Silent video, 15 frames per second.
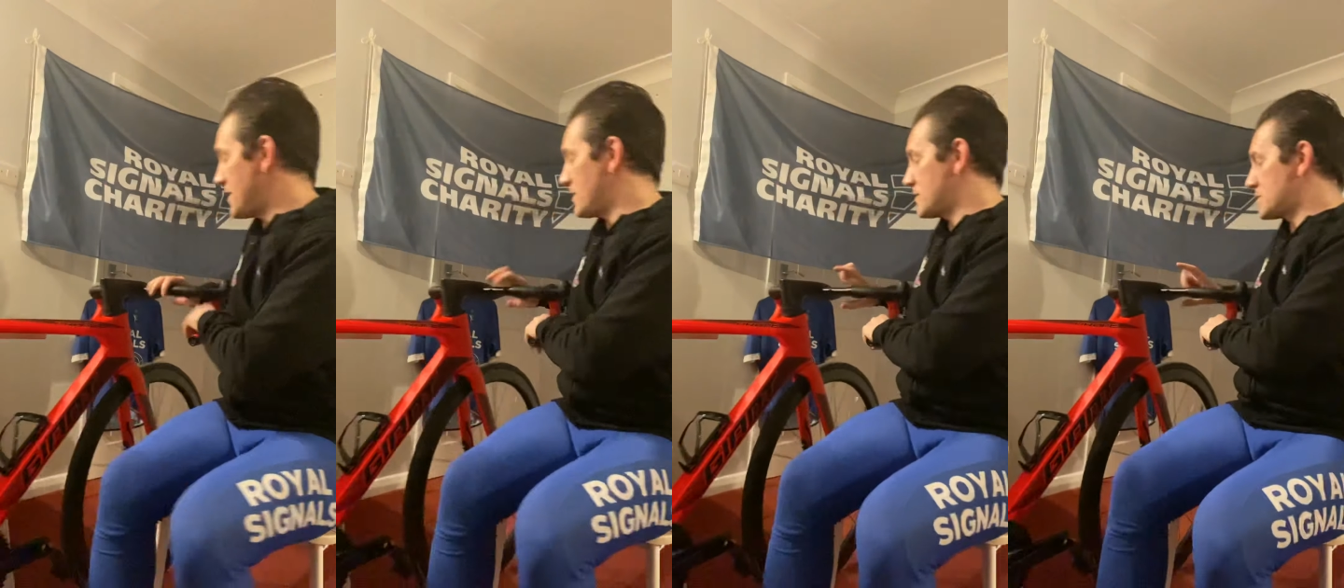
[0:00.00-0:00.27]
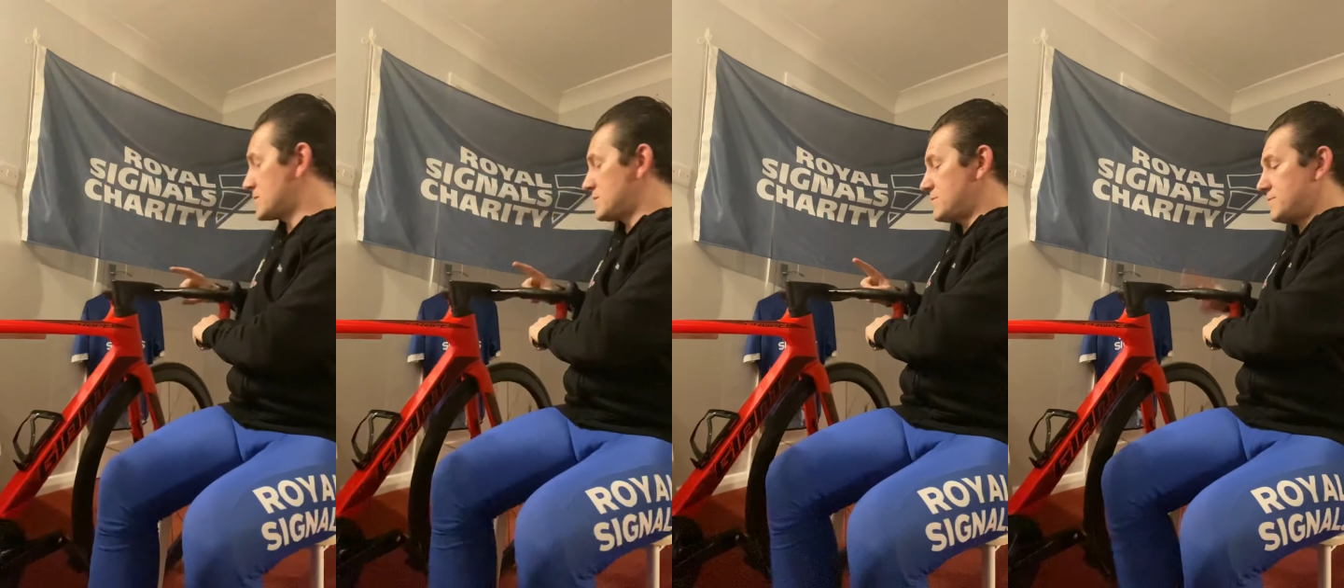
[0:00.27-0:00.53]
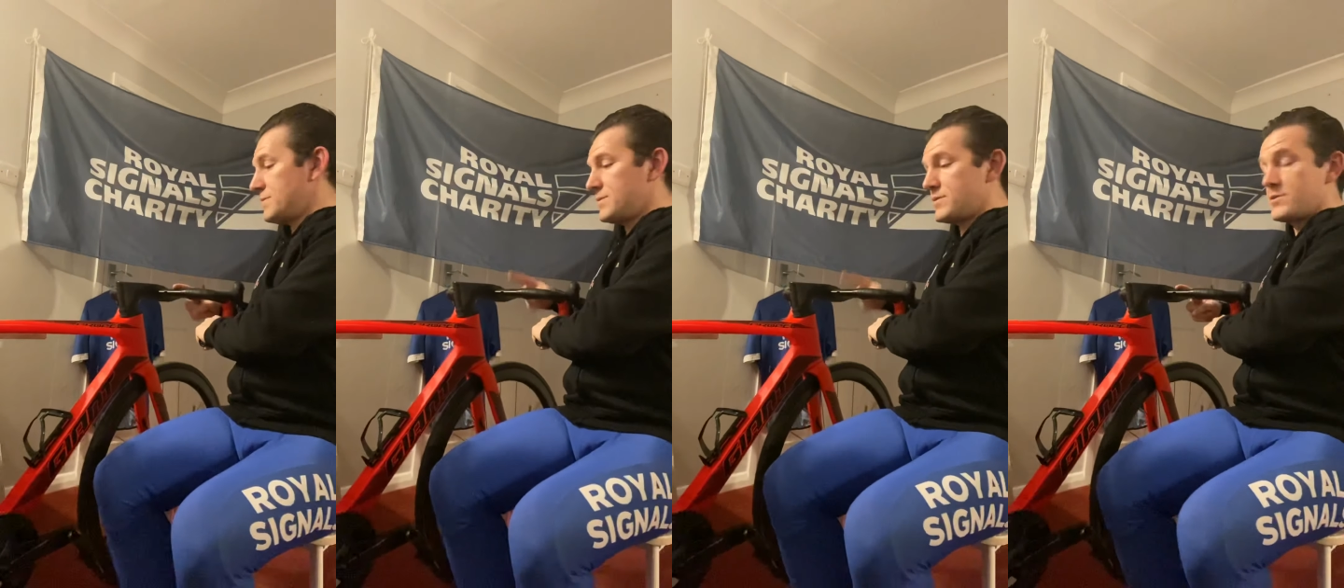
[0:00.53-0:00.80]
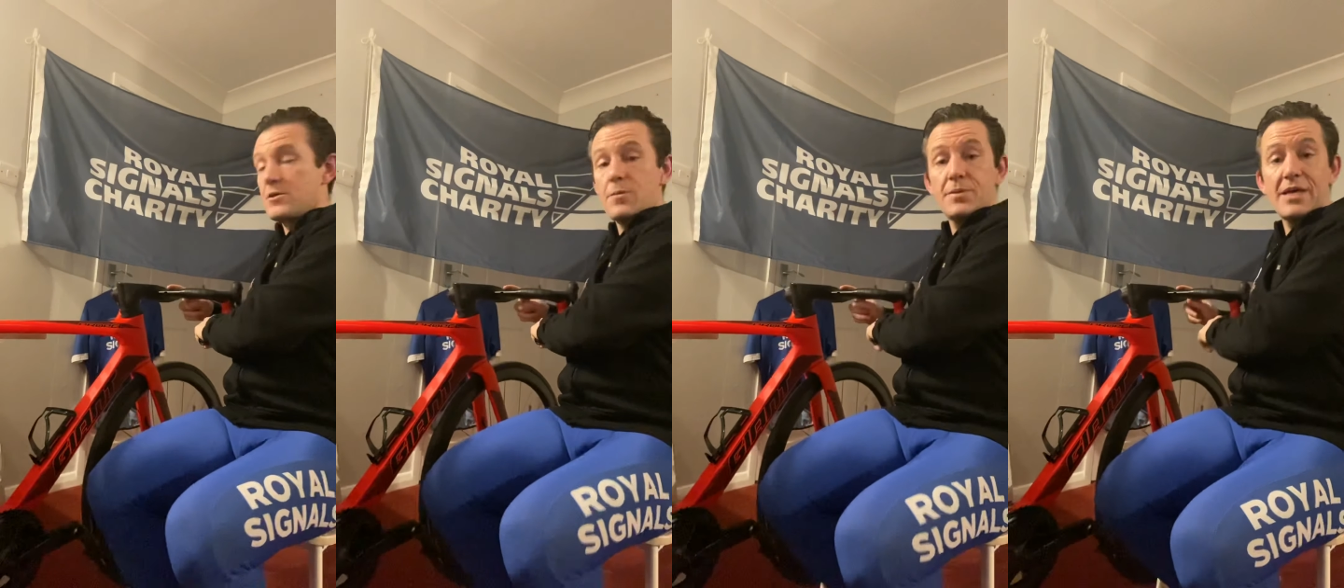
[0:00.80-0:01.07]
the
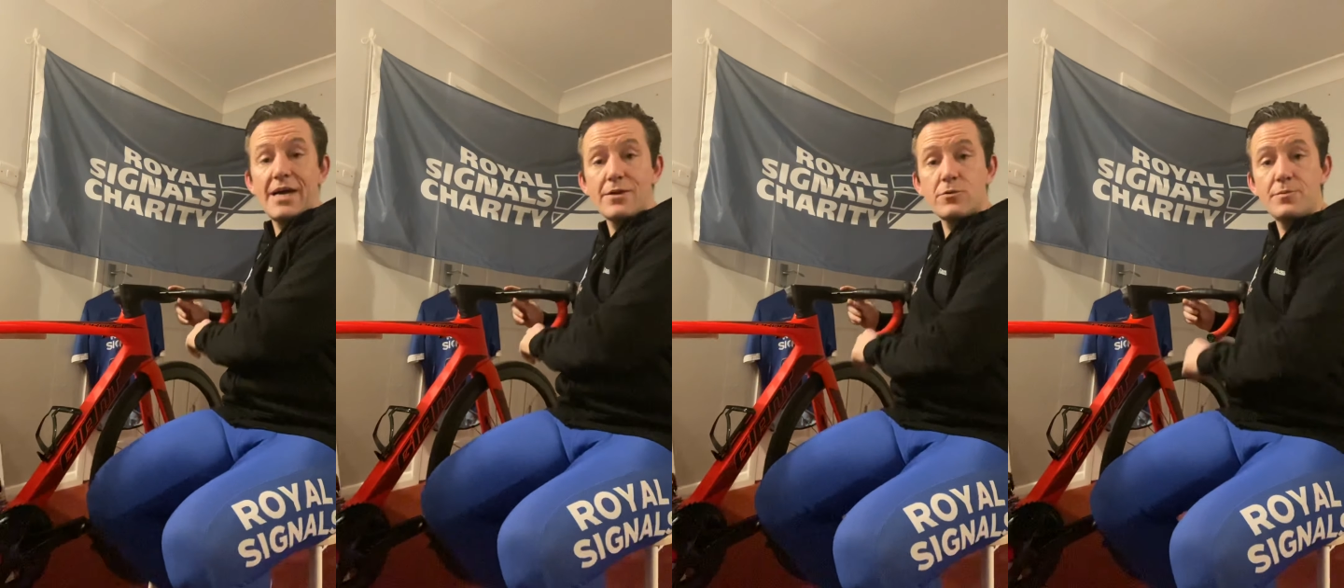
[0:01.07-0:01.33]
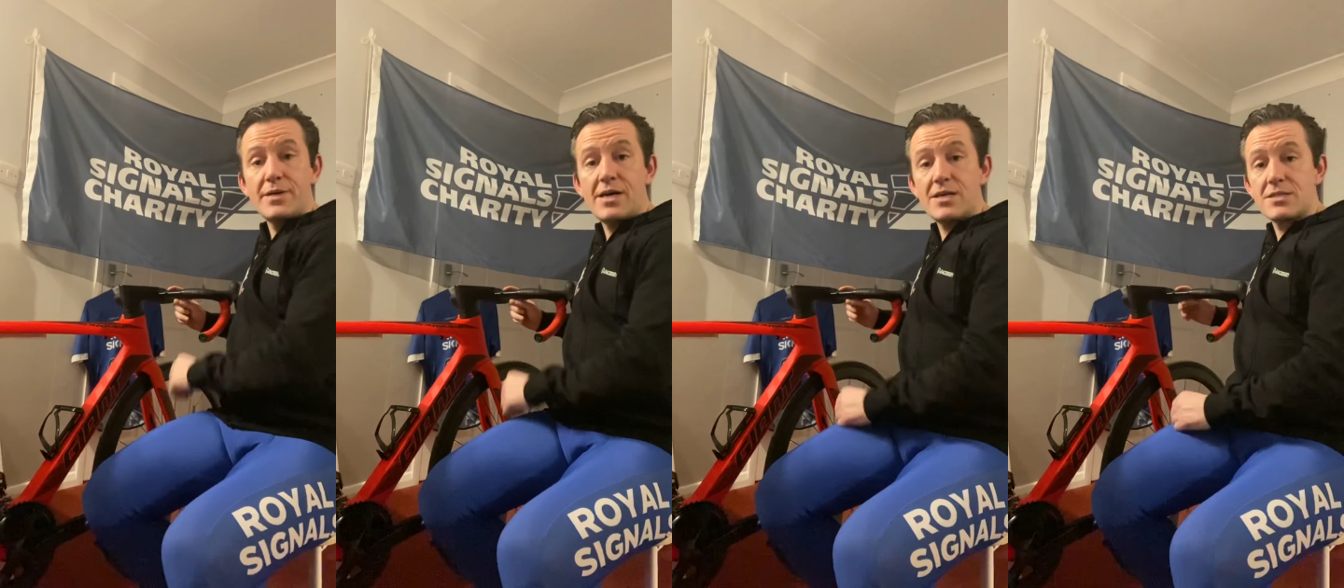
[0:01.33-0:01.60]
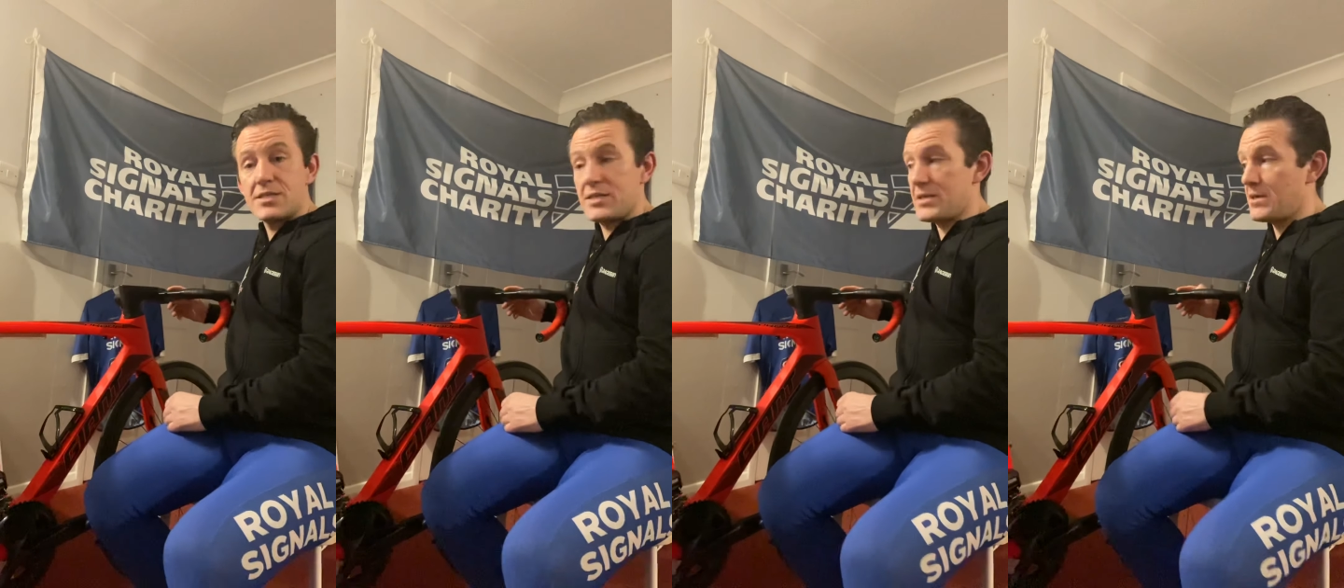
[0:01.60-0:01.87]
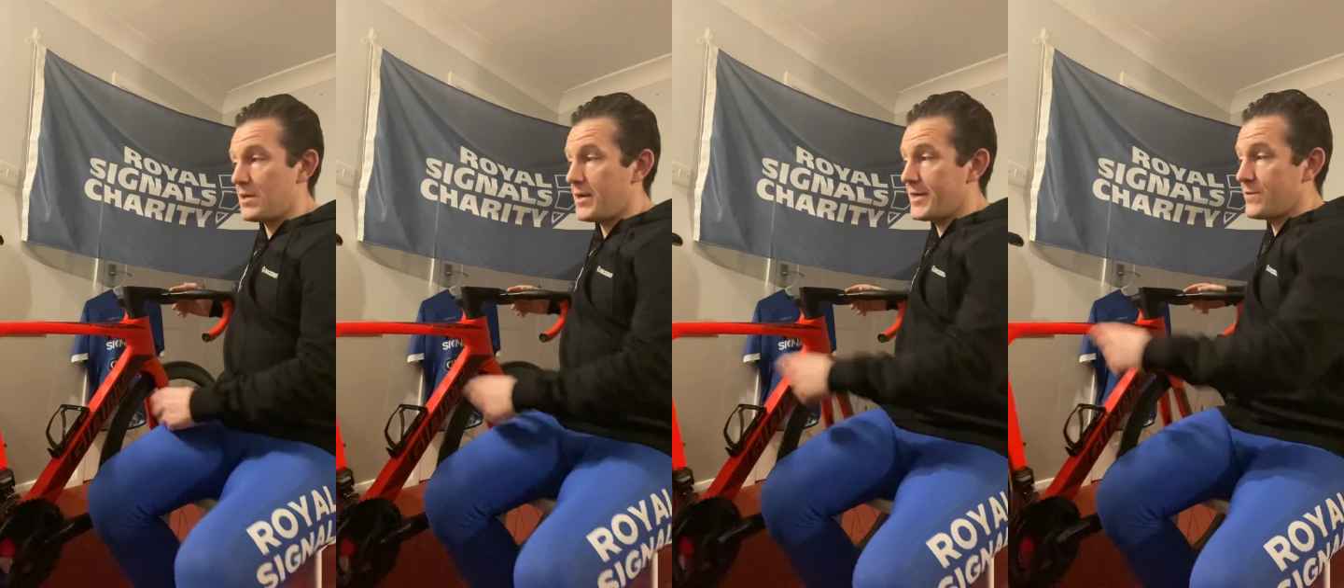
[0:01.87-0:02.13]
top of the handlebars in
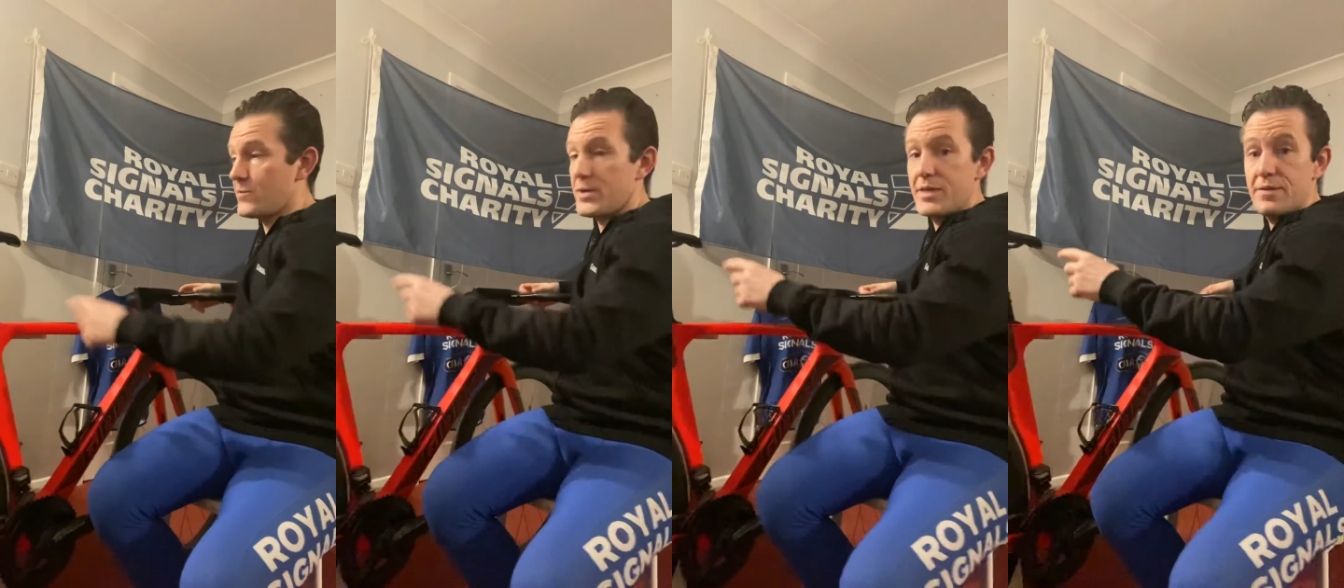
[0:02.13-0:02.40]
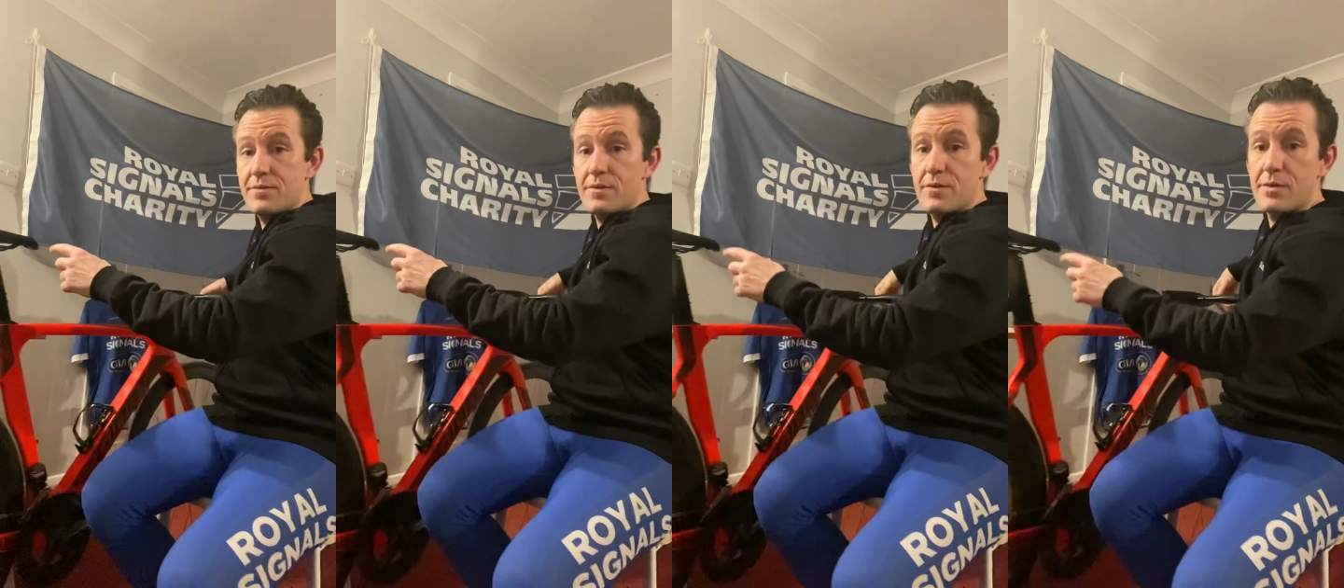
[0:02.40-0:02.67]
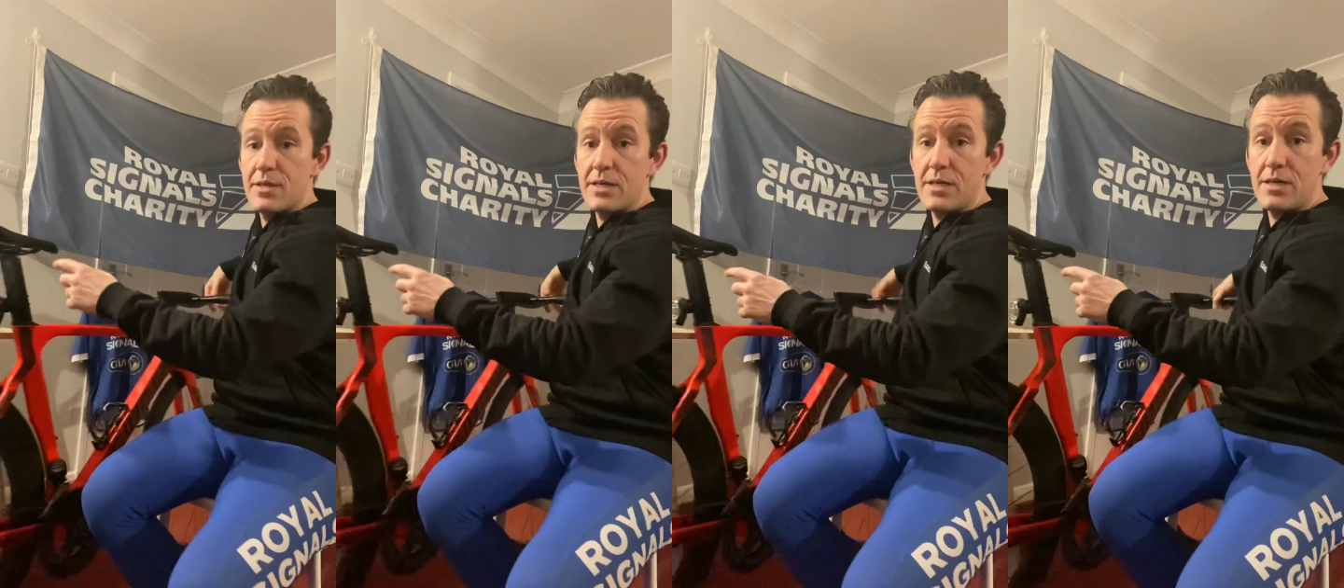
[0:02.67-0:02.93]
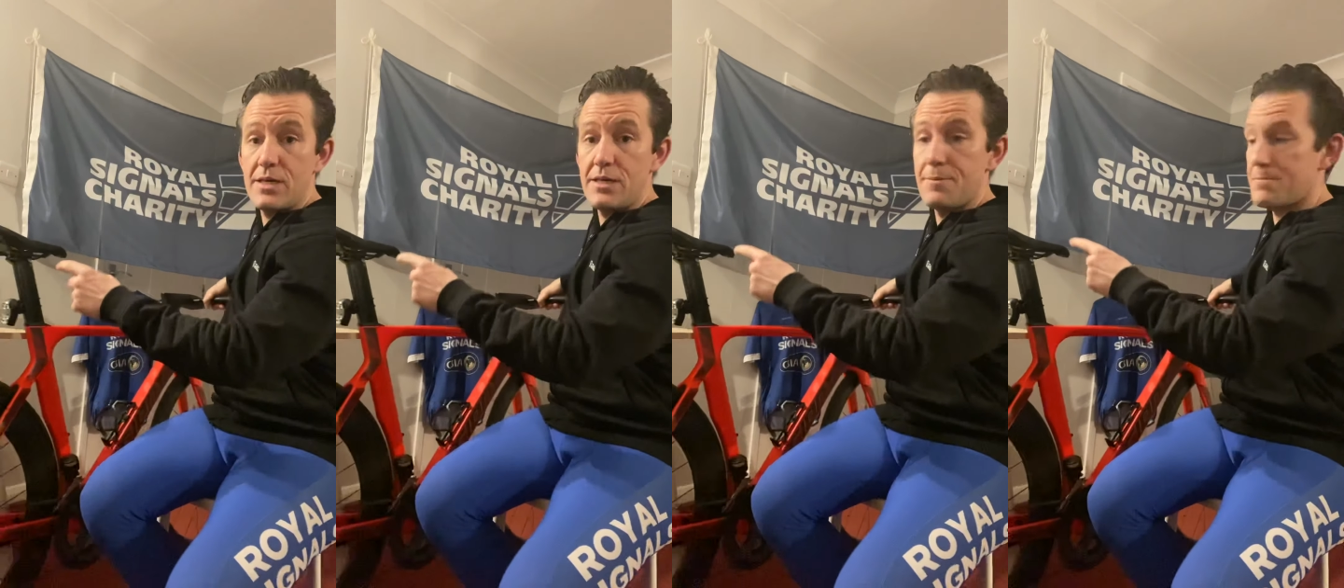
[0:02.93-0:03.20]
line with
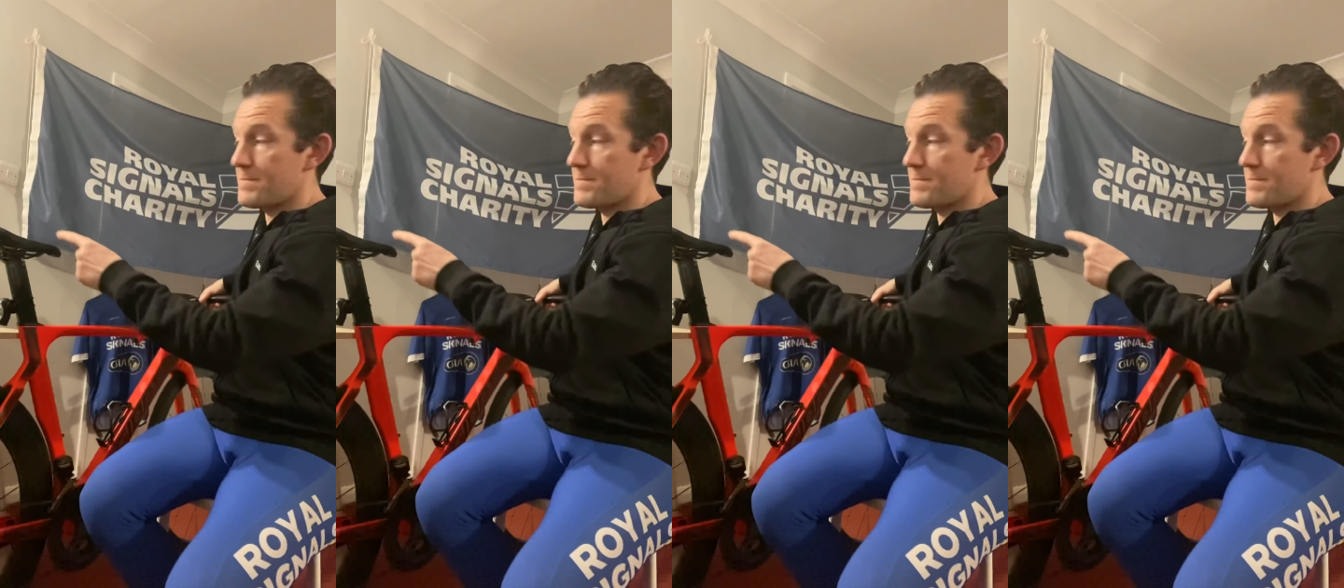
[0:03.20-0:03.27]
the